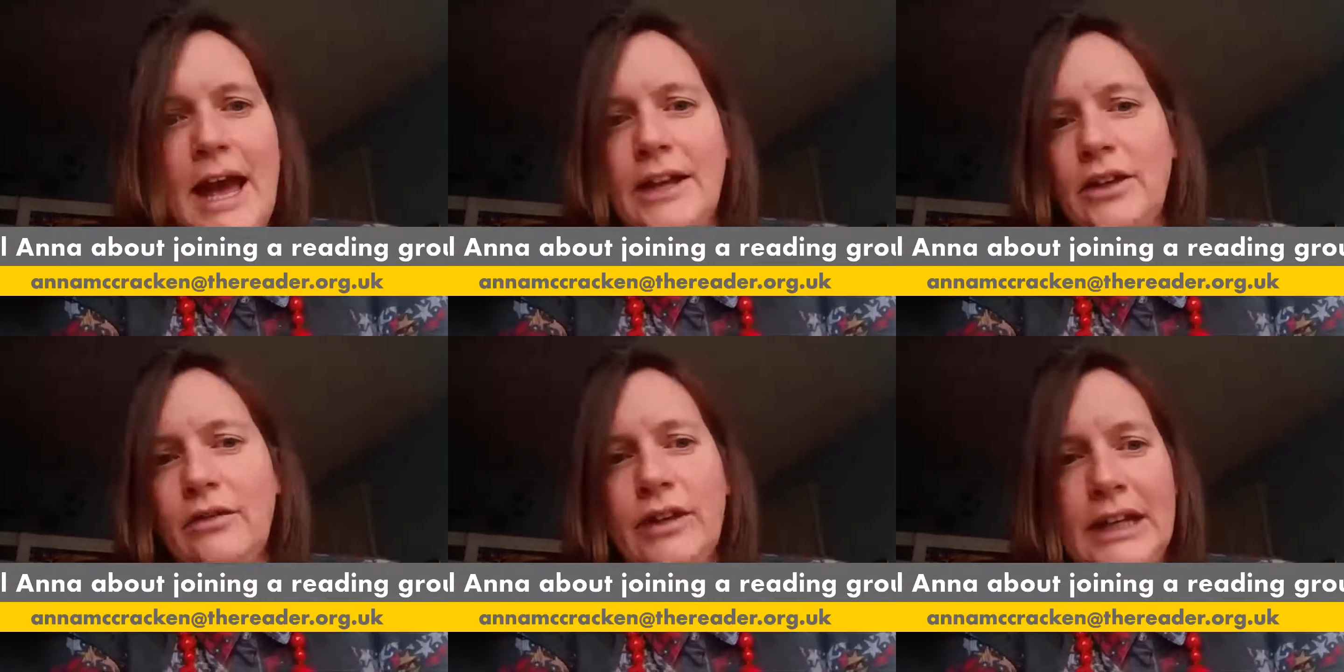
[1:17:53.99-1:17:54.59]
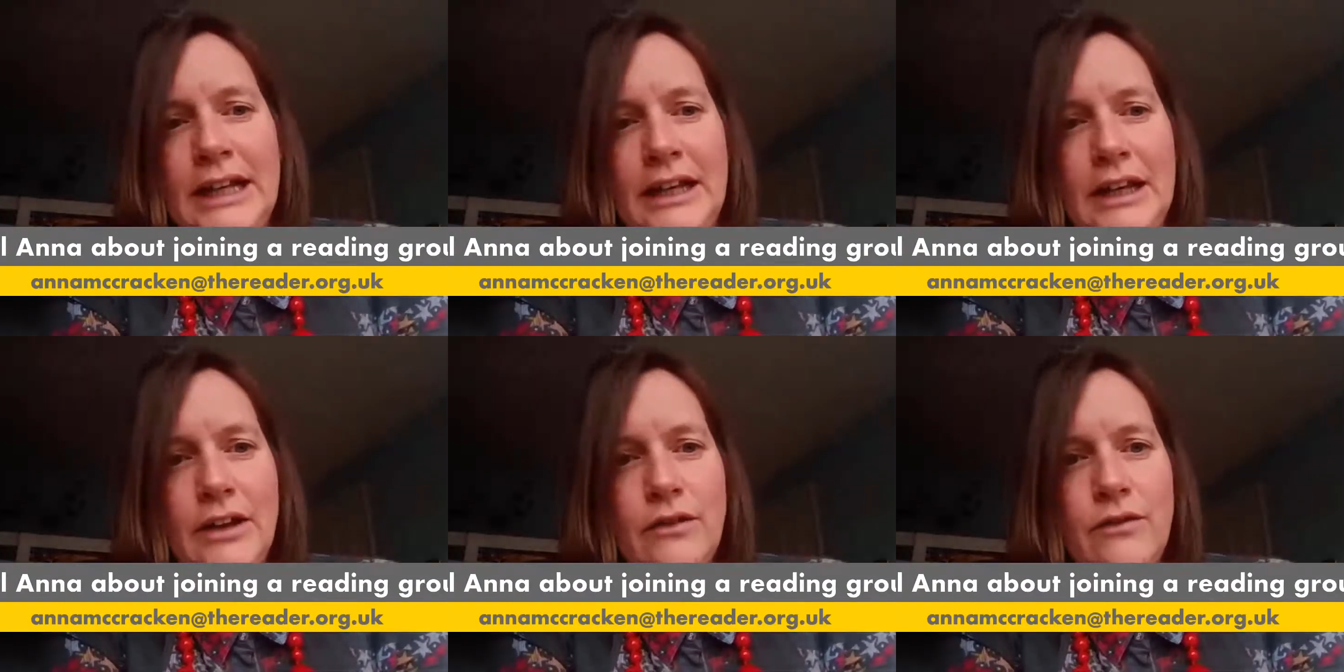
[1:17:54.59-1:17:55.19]
and you really
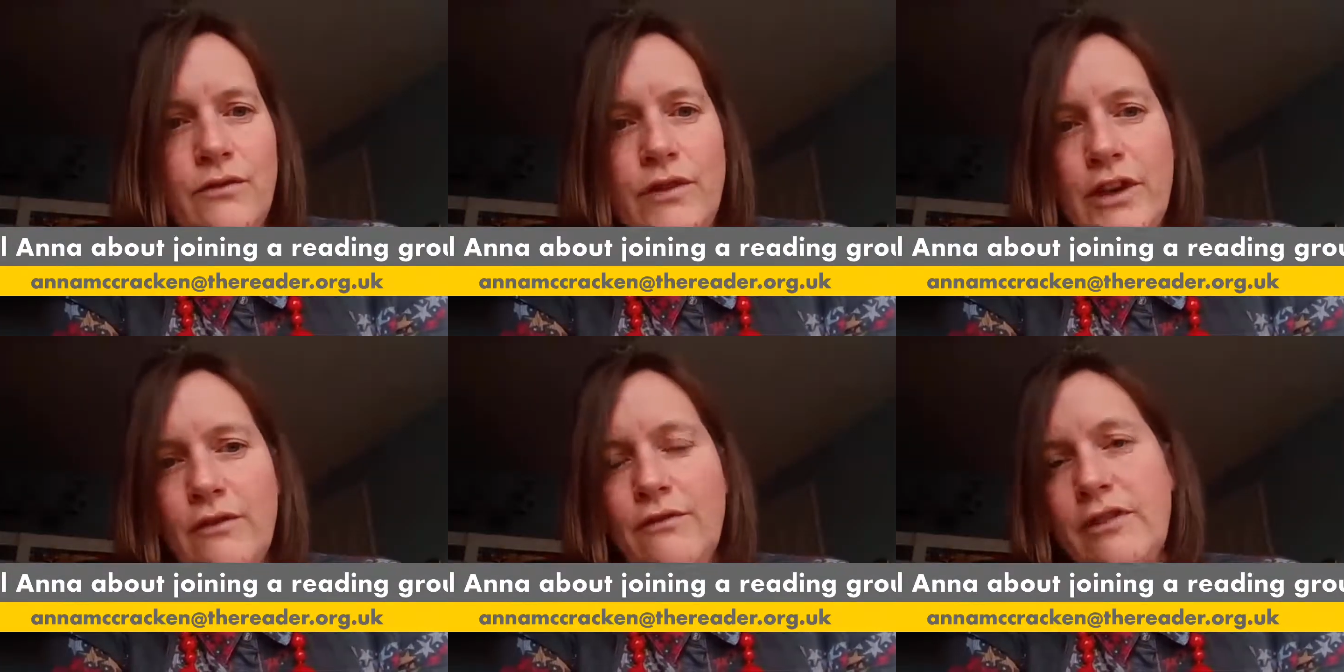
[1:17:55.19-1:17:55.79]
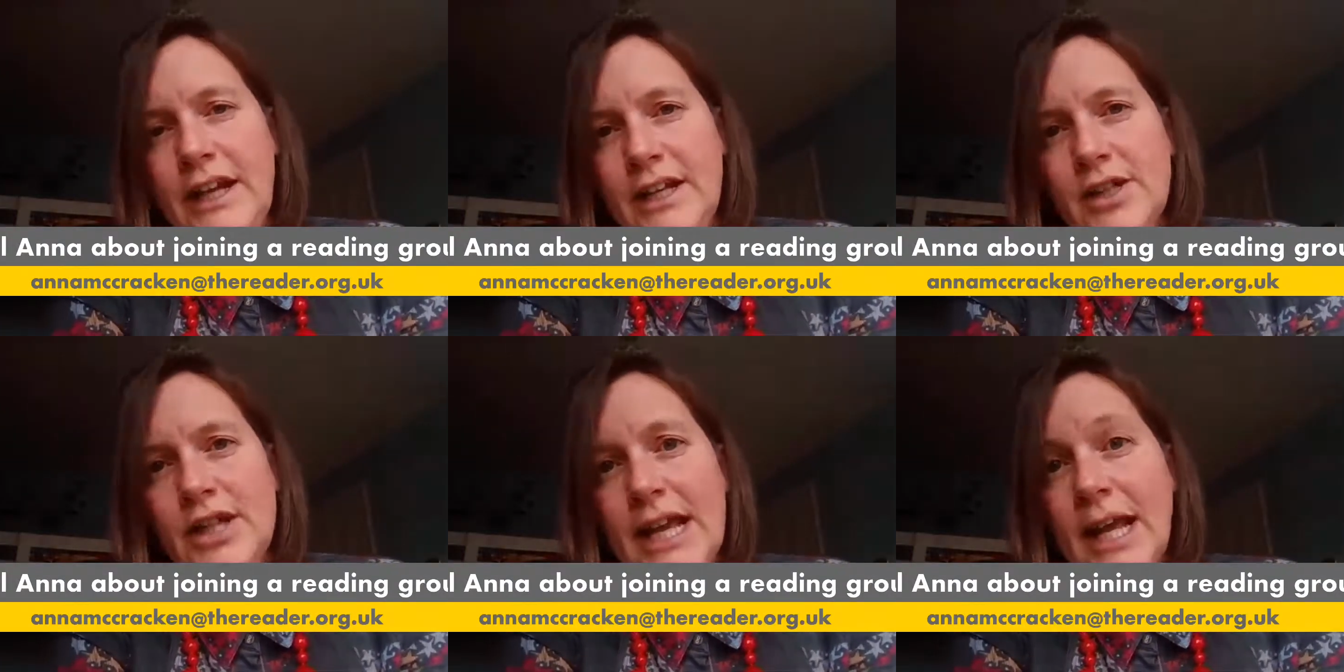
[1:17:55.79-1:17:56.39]
feel free
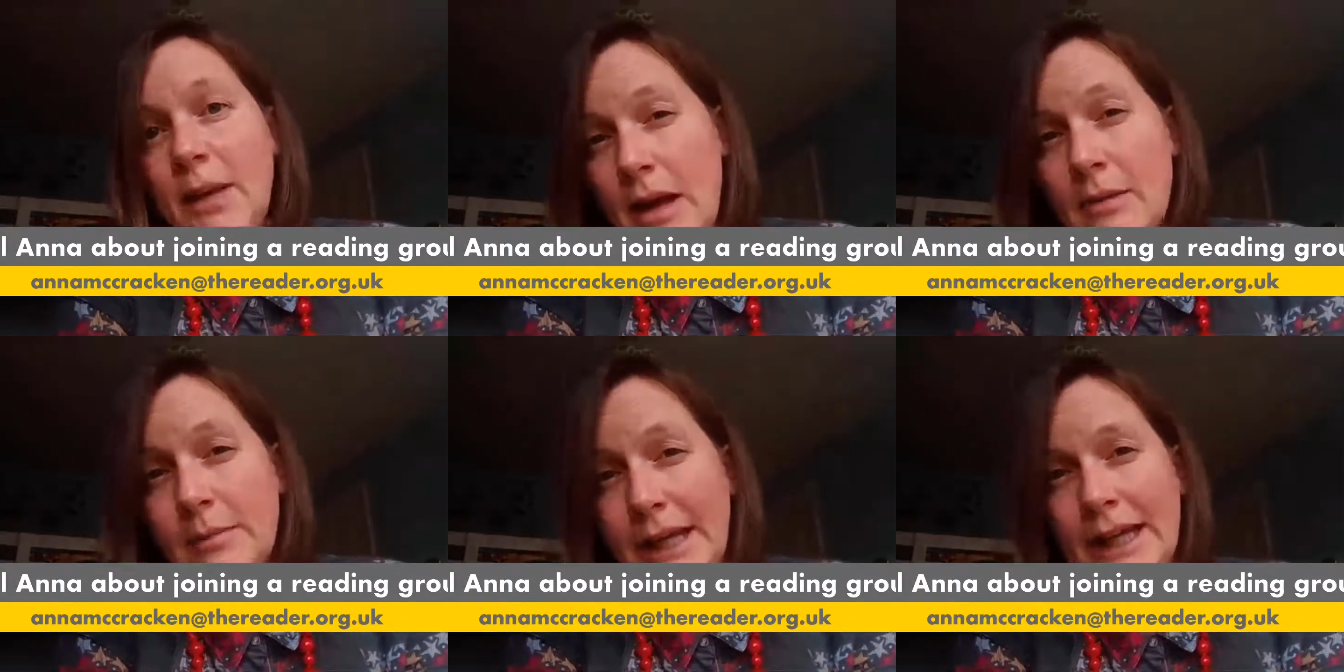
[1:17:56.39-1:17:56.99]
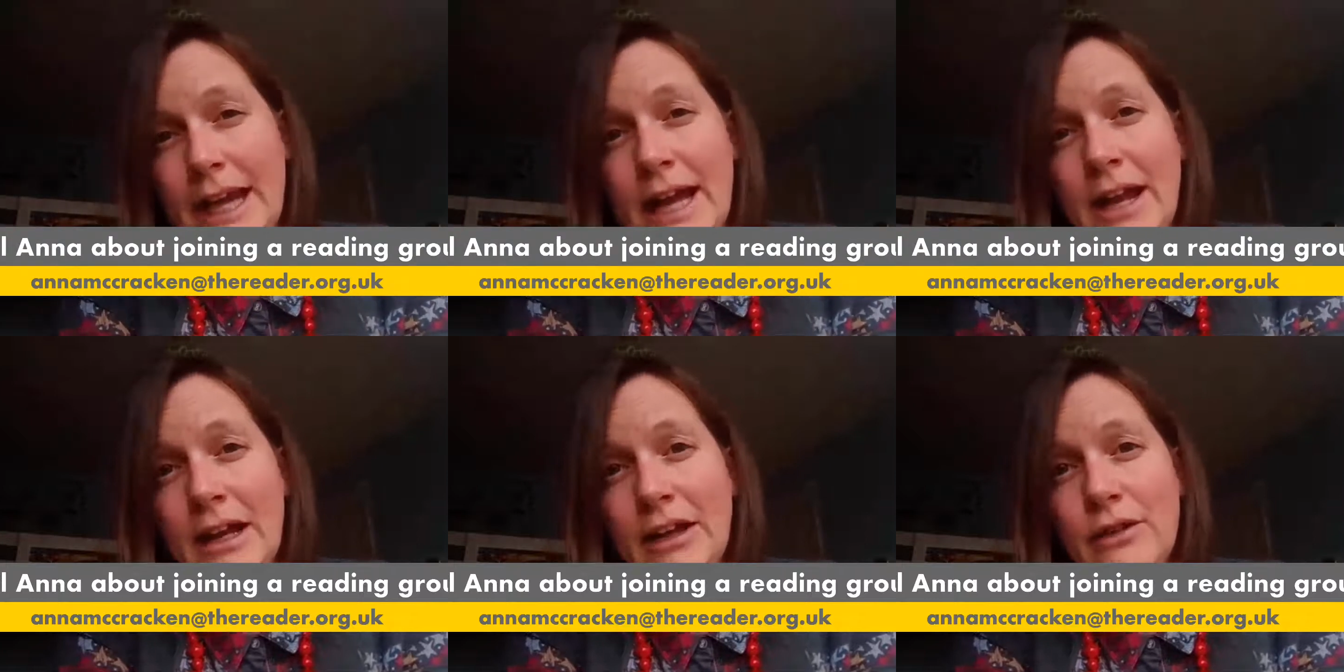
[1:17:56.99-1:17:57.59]
to email me
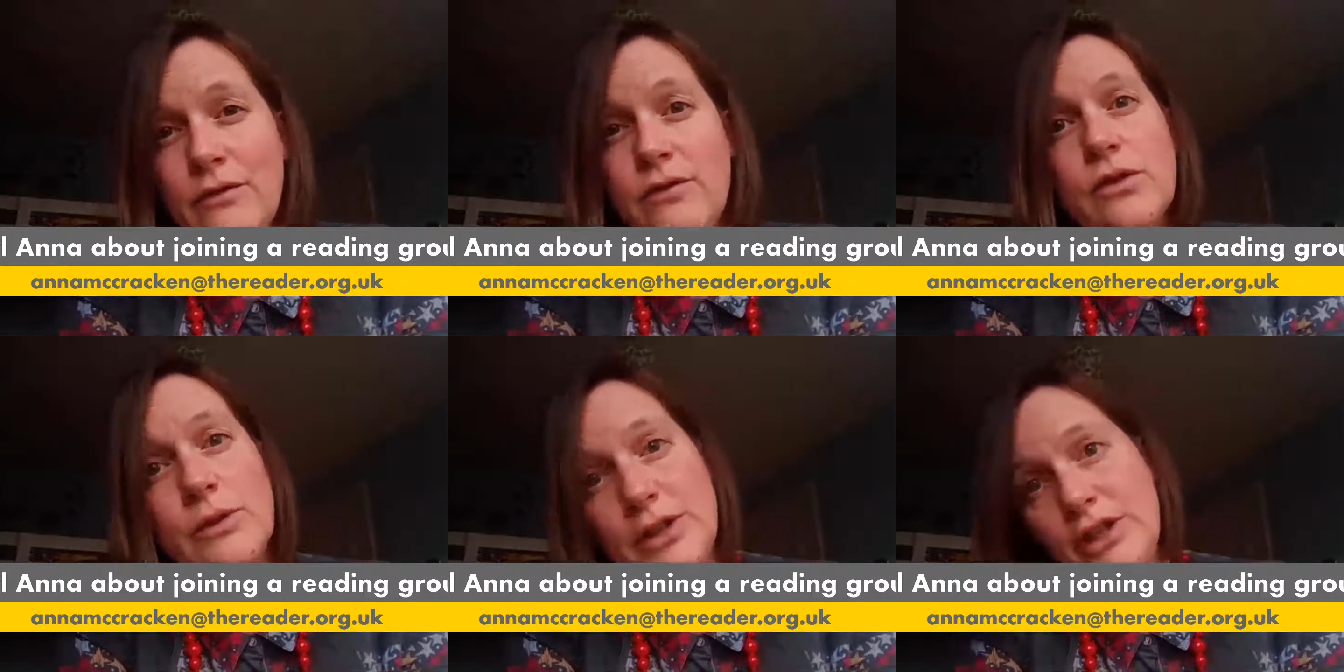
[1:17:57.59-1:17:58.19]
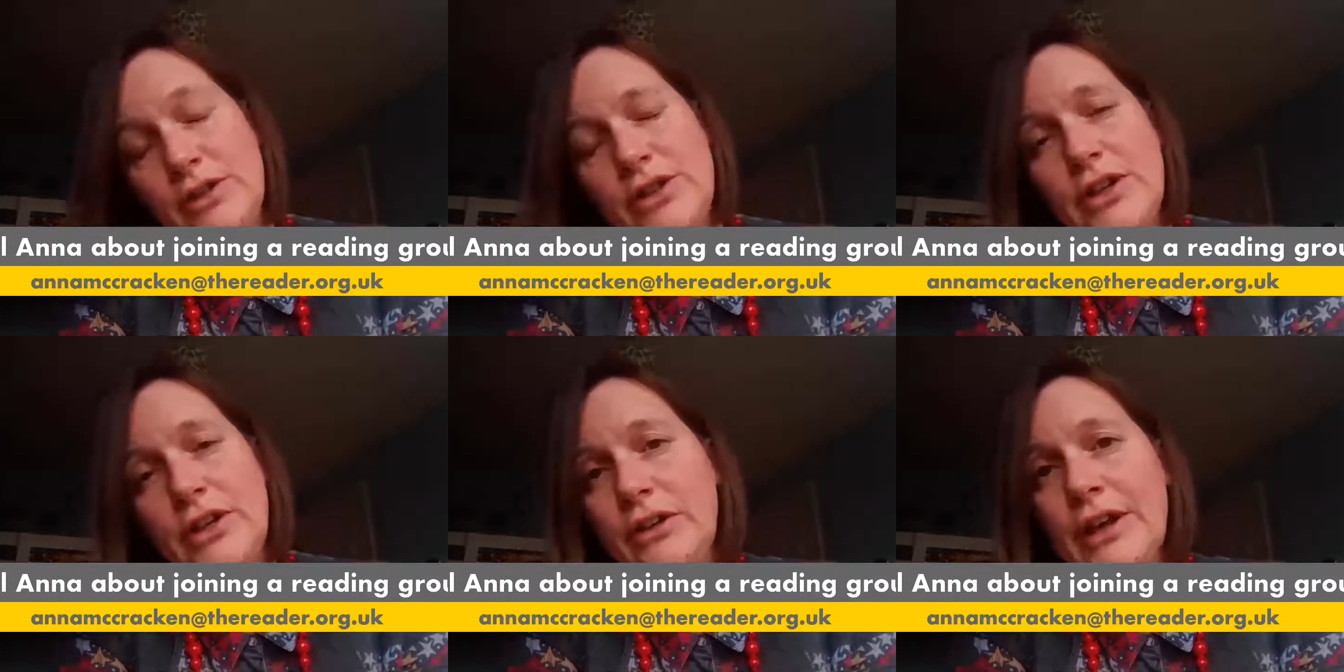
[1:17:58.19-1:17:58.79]
and I can forward you
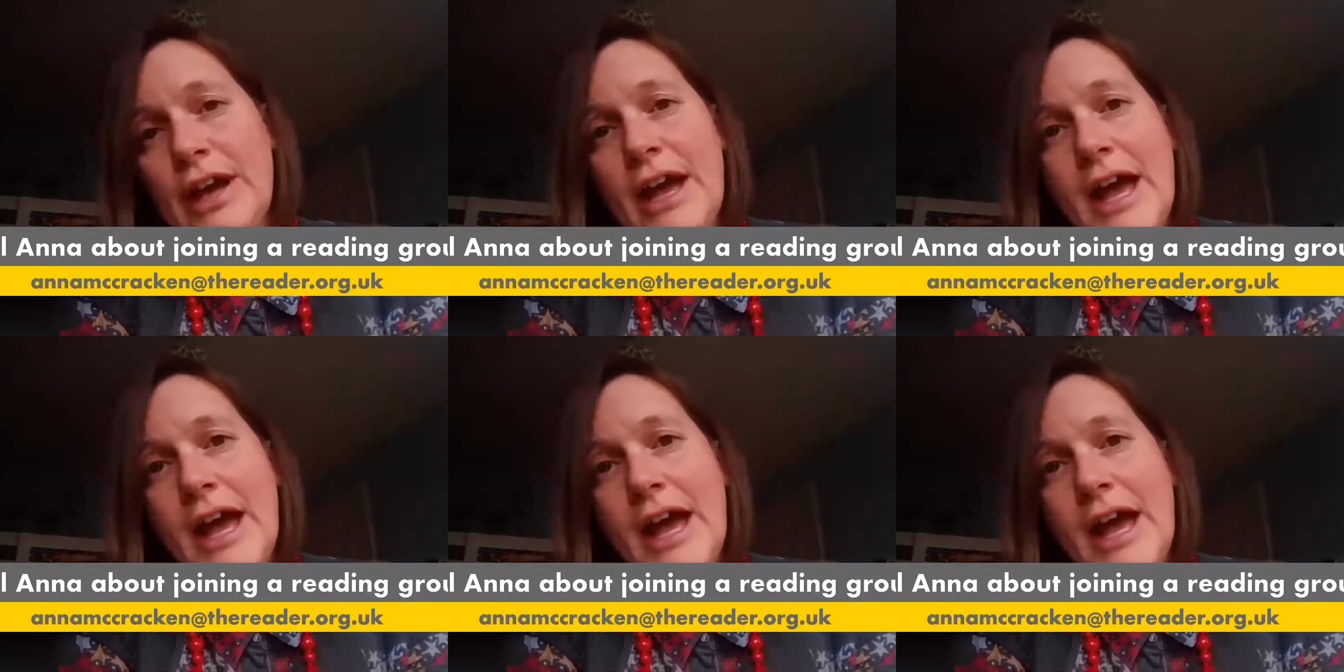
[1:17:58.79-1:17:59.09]
to